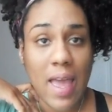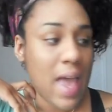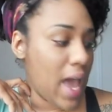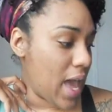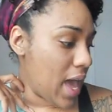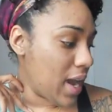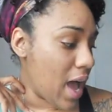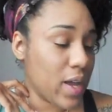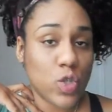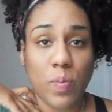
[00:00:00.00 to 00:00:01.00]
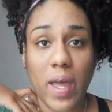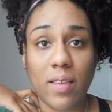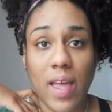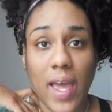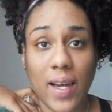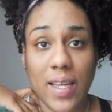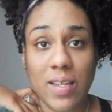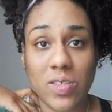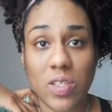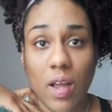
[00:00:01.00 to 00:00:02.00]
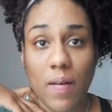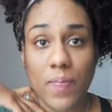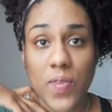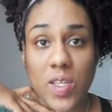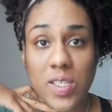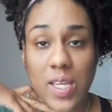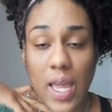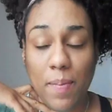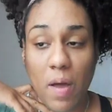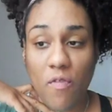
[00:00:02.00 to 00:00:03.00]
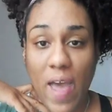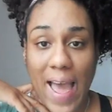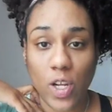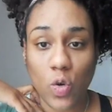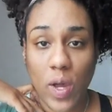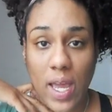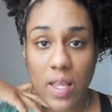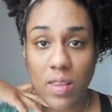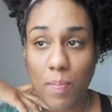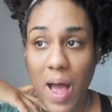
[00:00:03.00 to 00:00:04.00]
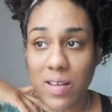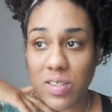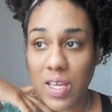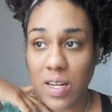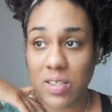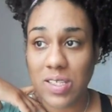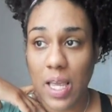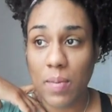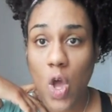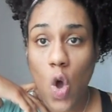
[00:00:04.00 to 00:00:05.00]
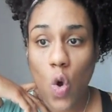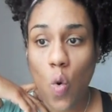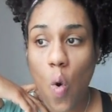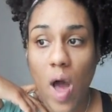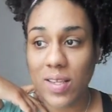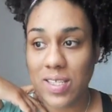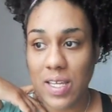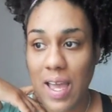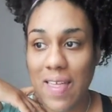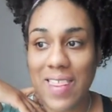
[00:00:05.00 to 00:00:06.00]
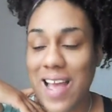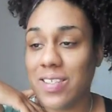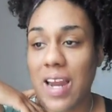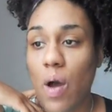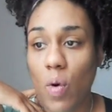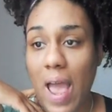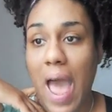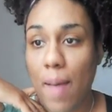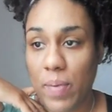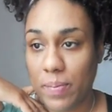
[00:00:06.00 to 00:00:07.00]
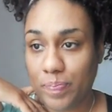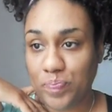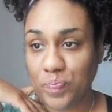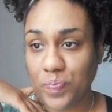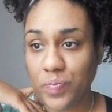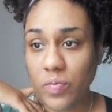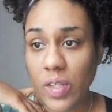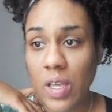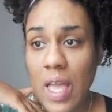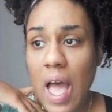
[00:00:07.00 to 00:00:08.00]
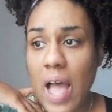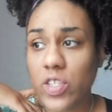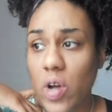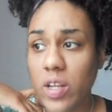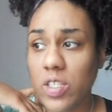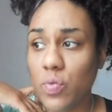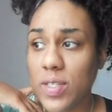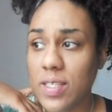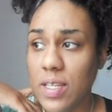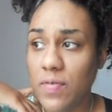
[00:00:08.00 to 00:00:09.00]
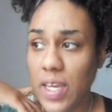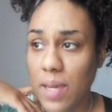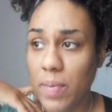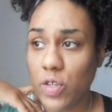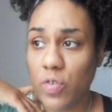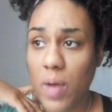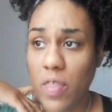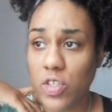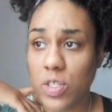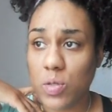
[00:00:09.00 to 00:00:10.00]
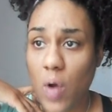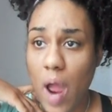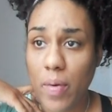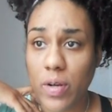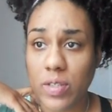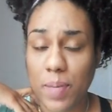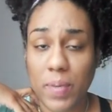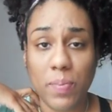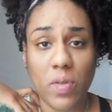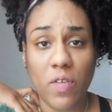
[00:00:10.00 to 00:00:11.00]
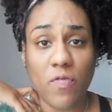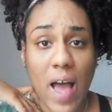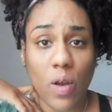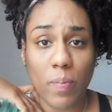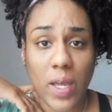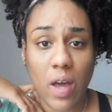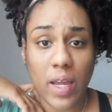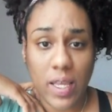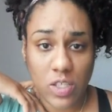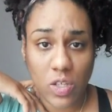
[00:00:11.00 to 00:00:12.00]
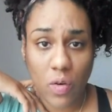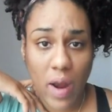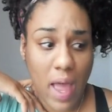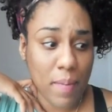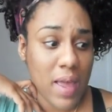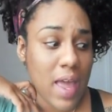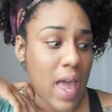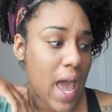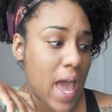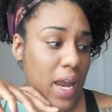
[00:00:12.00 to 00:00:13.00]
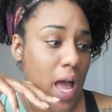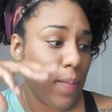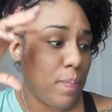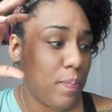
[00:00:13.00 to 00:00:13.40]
and I expect at least the same value in the boxes and the same quality, and that's not what happened. I started to receive emails from other subscribers and people that follow me on Instagram, and I